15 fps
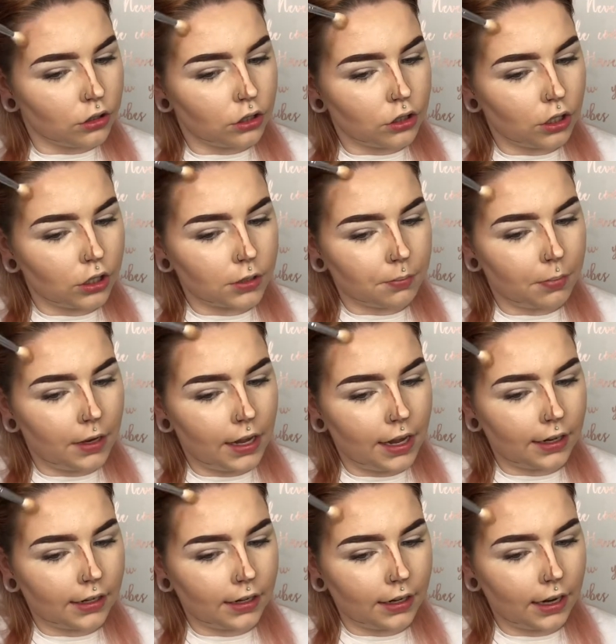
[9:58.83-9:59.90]
just
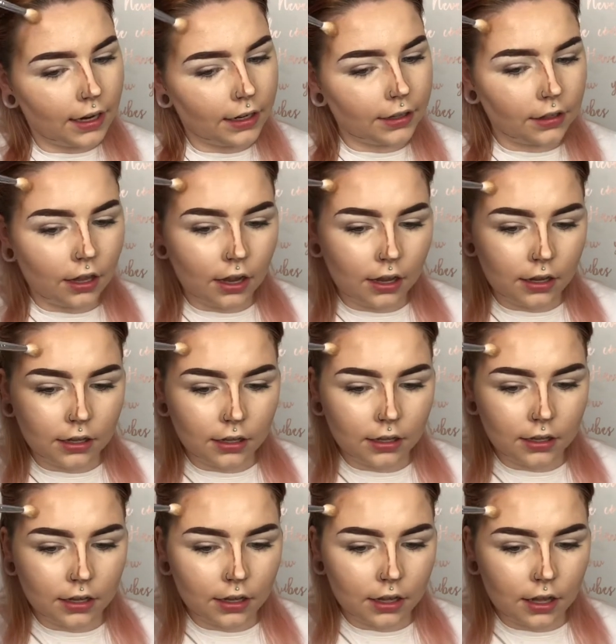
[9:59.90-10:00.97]
blending like that,
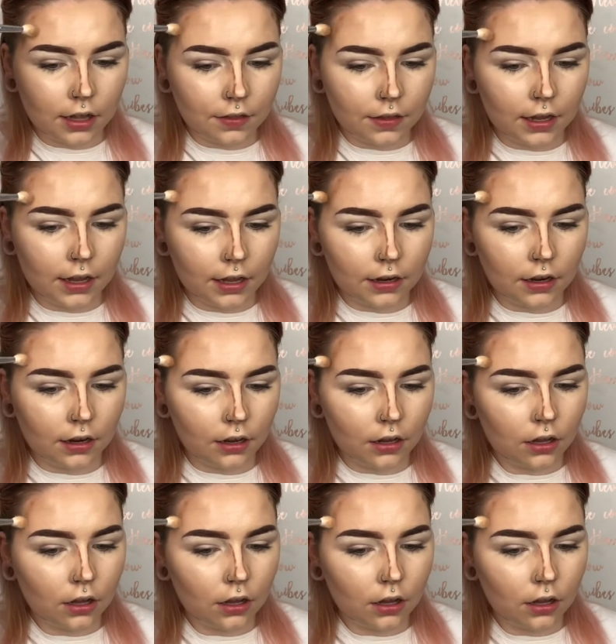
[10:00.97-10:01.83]
and then